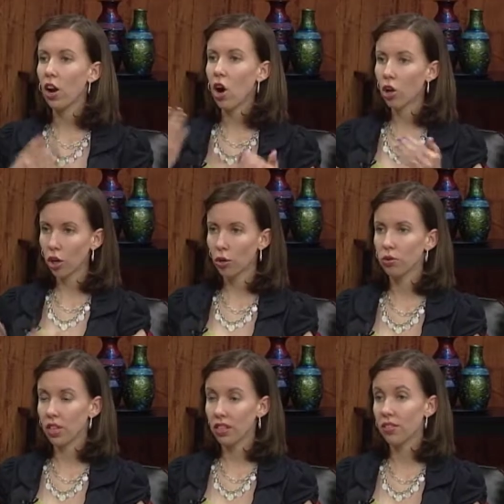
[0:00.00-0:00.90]
all
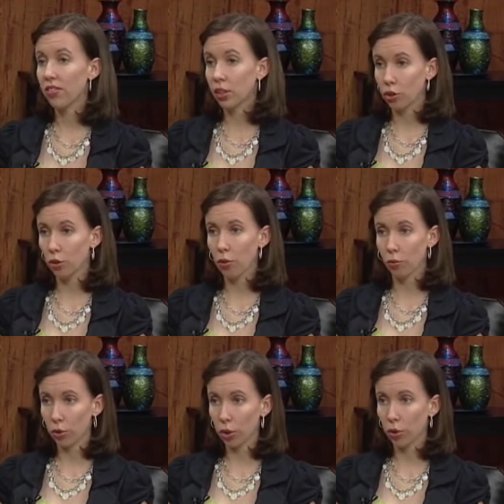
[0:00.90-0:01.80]
goes is filtered
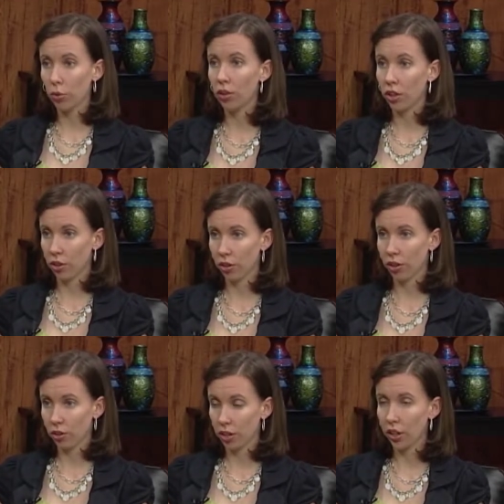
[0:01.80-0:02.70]
through the
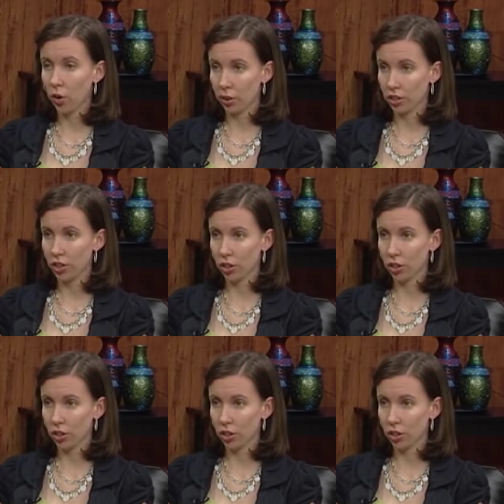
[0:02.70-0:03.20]
Early Learning Coalition,